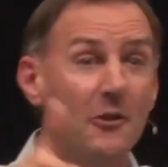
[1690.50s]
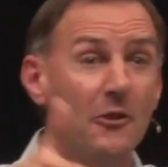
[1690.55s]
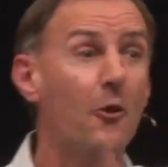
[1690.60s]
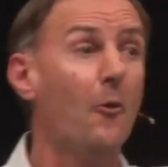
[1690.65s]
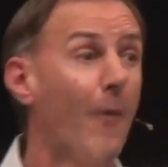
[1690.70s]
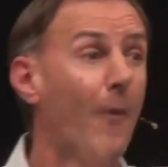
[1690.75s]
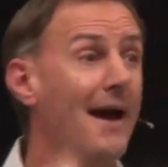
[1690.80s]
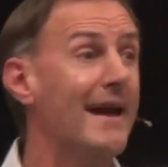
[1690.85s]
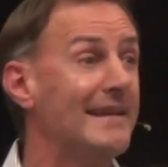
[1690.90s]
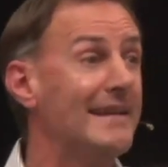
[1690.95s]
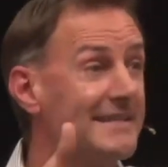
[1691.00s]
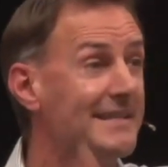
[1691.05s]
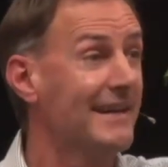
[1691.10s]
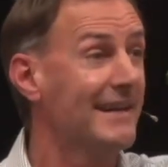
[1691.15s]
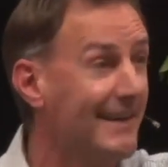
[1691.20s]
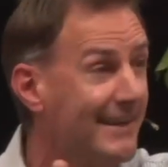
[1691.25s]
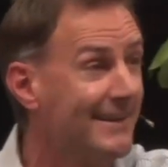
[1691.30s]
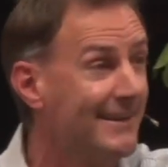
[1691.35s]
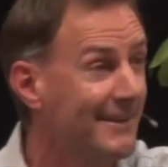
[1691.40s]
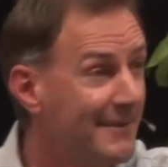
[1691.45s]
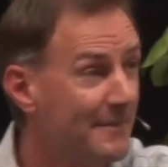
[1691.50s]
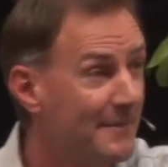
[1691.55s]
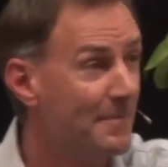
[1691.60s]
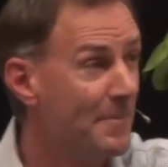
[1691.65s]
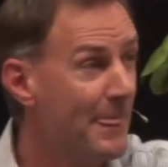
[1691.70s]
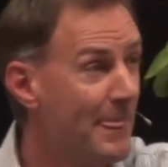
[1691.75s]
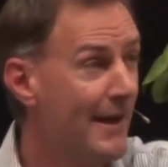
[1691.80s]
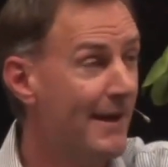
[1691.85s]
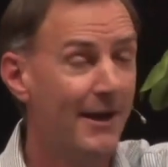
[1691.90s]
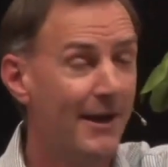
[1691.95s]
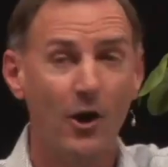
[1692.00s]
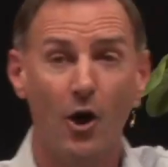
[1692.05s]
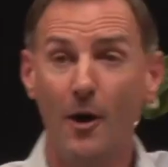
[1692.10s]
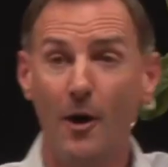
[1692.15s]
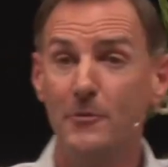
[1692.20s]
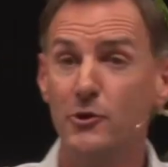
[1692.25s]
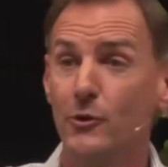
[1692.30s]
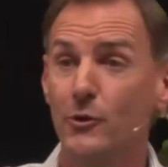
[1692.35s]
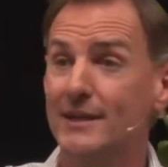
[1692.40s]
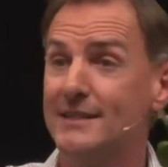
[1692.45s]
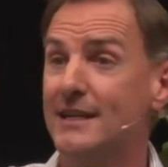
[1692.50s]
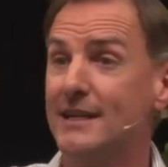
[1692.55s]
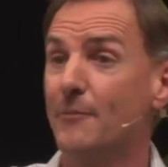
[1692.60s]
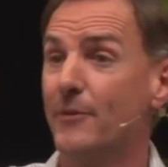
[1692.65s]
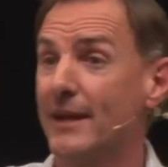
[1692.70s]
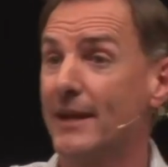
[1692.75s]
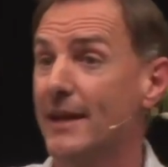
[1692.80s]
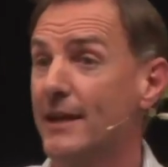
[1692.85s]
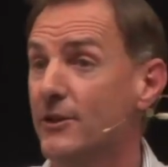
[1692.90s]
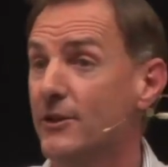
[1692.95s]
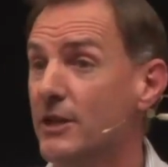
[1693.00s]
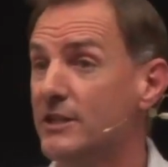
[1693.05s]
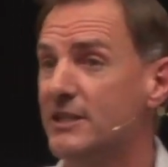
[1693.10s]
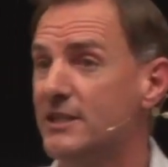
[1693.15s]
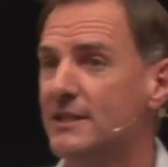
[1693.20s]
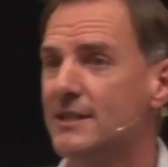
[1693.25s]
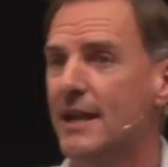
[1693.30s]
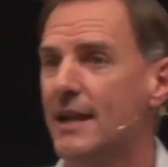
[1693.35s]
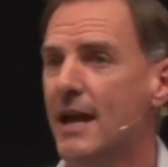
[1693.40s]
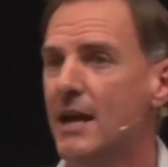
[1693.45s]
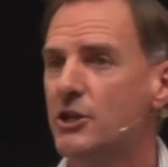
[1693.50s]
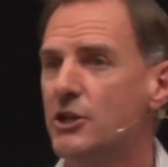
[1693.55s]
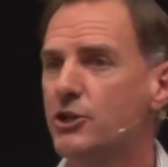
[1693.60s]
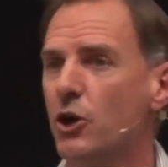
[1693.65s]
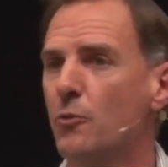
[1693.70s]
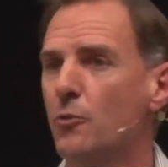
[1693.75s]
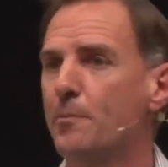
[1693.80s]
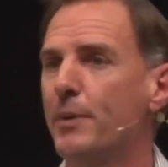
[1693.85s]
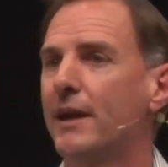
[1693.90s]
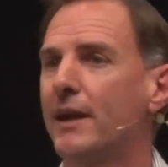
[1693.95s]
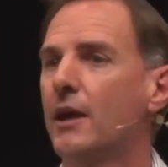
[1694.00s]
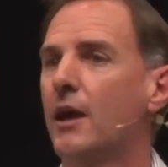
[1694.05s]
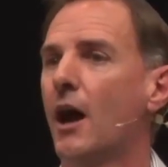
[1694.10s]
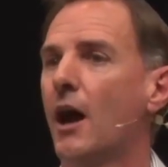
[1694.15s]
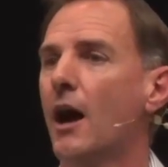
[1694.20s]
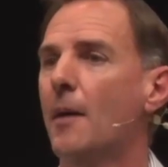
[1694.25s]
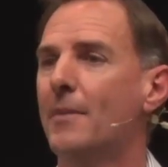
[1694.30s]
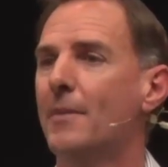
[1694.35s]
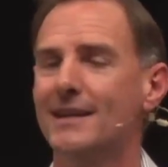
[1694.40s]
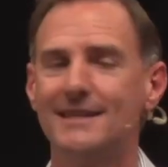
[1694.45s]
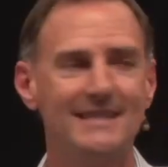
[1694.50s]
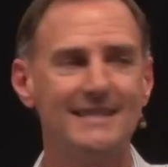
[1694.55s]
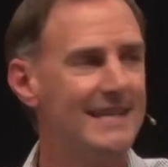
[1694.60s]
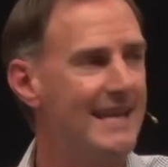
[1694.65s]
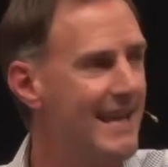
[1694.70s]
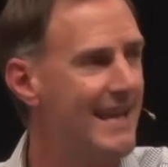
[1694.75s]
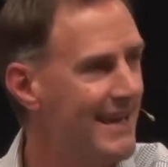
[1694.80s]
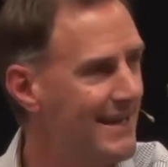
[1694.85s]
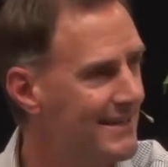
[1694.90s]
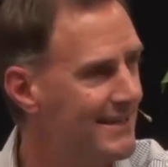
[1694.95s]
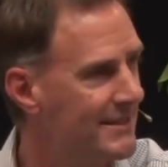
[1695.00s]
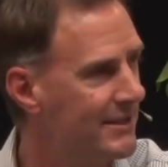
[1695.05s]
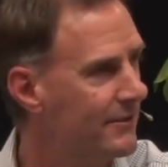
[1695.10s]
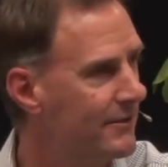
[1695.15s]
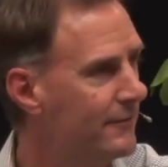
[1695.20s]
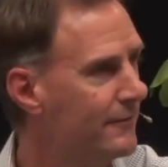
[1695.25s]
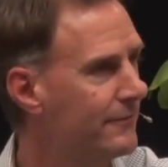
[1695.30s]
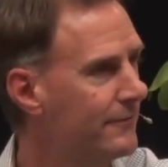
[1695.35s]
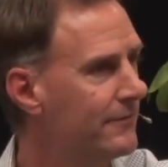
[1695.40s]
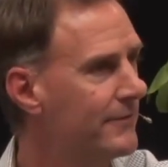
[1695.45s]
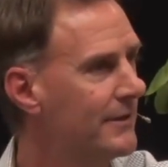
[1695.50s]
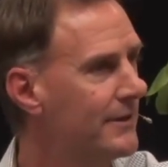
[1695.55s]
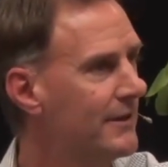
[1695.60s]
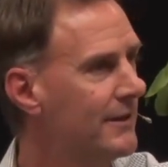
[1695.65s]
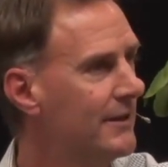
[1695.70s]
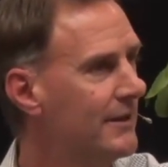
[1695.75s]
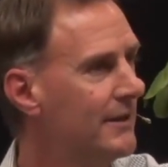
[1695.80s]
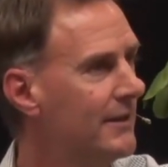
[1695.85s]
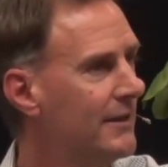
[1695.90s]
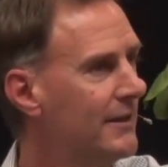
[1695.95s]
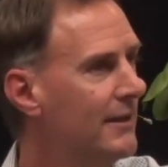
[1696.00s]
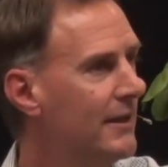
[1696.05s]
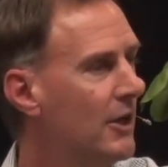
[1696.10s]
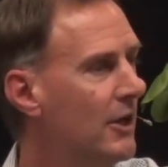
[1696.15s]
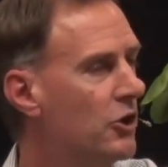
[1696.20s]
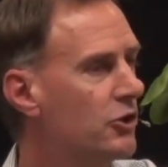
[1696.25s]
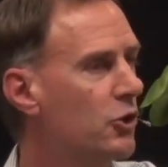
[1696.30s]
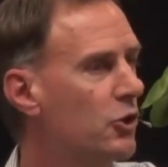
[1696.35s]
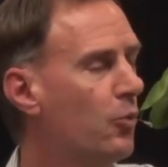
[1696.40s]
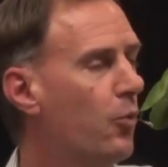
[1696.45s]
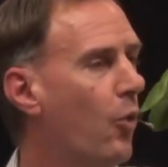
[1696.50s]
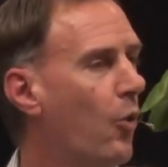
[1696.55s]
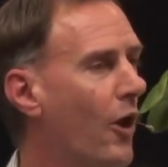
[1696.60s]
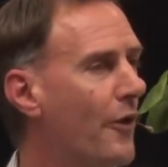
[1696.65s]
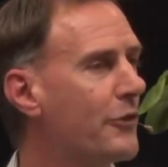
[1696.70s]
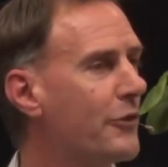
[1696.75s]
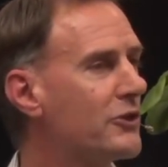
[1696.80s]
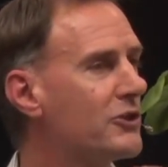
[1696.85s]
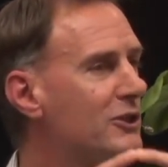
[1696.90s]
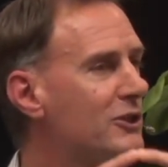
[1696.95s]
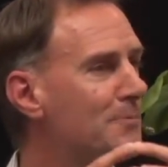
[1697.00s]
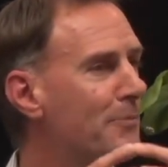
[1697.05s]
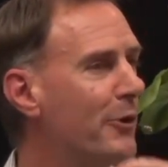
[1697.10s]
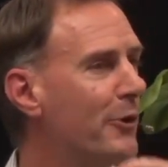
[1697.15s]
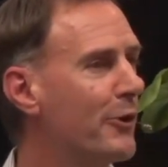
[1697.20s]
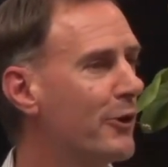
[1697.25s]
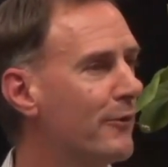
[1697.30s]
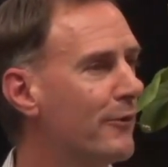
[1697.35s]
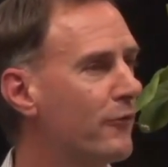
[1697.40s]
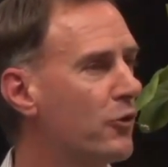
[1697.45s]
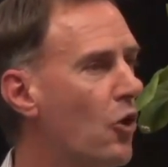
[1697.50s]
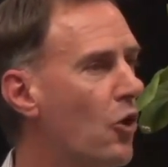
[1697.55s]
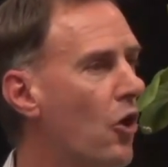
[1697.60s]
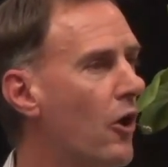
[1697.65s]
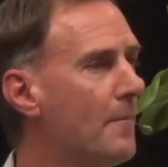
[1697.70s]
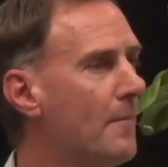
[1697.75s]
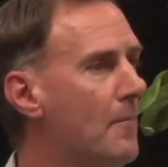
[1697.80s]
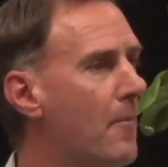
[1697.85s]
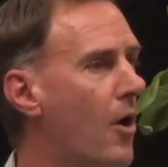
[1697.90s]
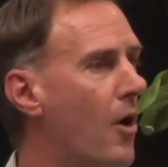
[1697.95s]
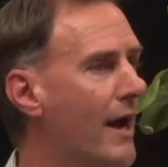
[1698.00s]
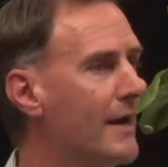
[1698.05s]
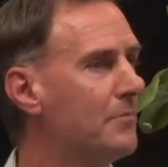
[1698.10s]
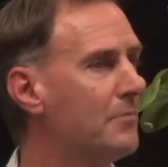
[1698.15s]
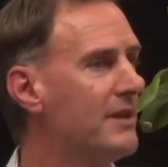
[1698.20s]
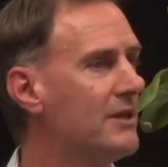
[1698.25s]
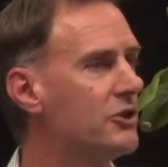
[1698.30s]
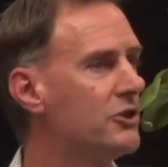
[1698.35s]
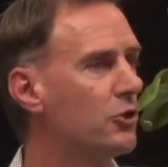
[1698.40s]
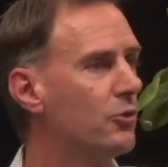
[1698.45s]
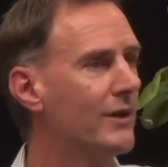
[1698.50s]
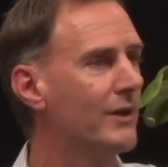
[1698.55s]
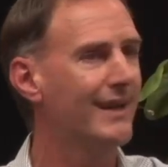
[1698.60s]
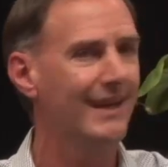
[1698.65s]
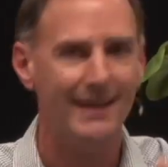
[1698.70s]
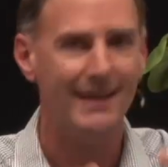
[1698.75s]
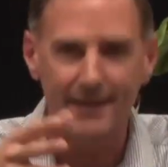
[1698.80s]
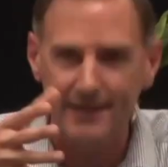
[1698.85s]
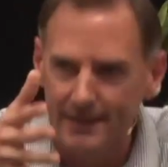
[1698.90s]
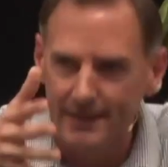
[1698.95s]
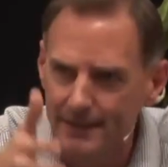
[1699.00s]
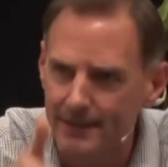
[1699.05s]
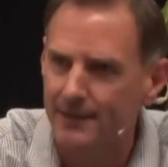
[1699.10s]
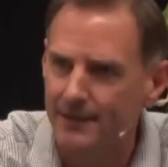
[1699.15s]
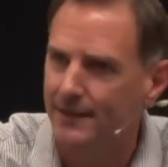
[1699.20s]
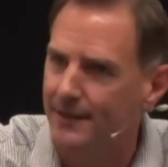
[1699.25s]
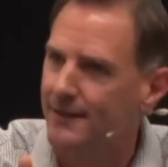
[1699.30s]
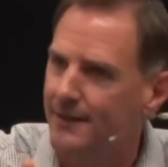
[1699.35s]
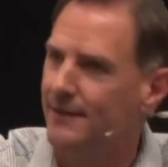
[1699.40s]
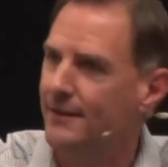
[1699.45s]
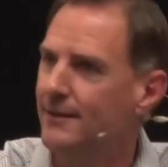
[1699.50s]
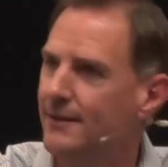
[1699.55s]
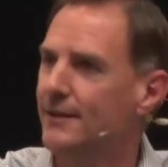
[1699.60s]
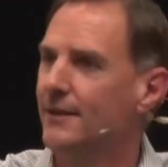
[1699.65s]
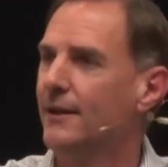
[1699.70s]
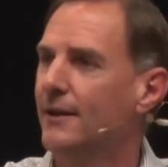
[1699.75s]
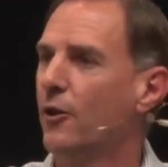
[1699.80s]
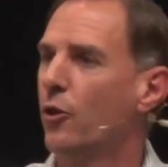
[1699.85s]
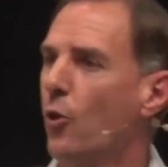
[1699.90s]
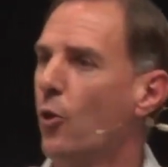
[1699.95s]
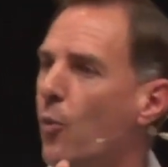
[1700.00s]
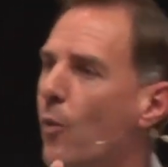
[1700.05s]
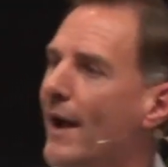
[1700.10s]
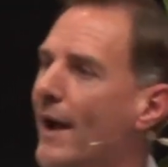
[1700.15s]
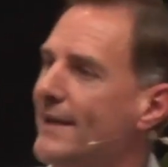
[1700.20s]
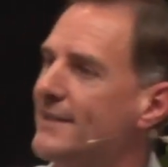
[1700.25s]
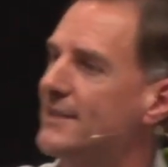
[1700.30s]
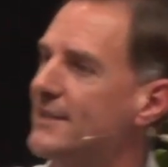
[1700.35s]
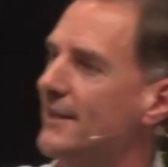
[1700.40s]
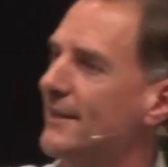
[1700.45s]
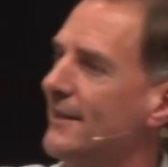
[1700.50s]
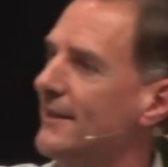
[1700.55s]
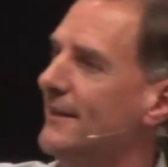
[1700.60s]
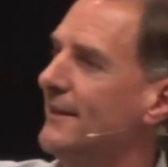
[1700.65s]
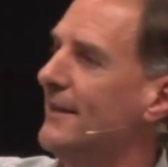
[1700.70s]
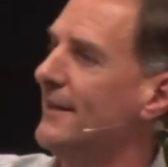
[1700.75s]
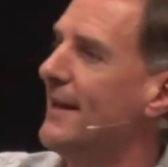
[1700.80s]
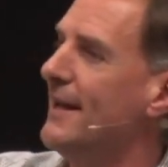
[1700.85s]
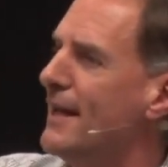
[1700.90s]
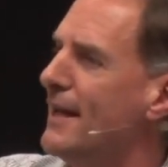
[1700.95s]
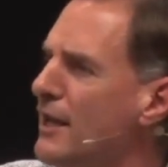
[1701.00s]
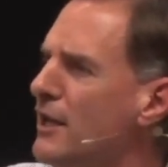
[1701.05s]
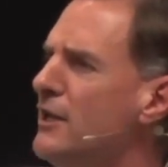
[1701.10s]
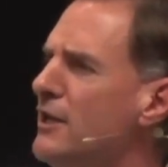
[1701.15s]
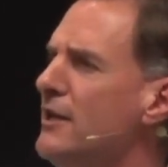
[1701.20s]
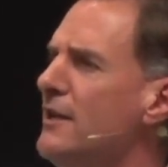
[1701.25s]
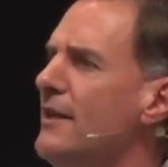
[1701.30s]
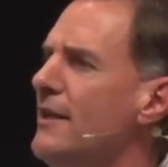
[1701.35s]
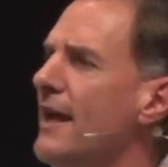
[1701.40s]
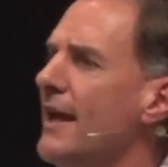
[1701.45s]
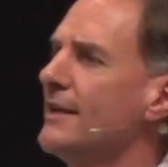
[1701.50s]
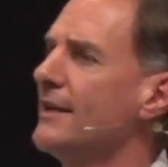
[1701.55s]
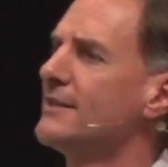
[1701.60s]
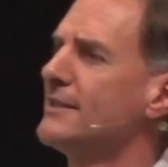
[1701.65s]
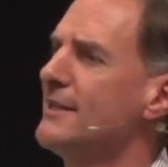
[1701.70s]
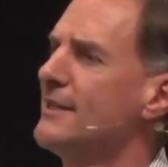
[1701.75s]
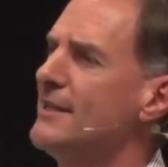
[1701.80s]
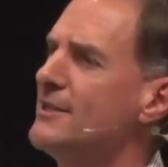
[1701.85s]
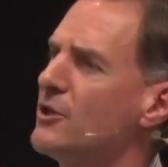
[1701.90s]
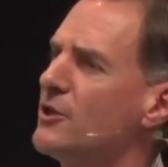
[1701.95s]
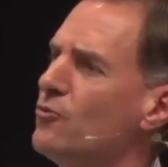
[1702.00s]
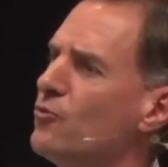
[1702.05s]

the waiting. I'm doing something in this season. So become attentive to what the Spirit of God might be doing in the waiting, in that season,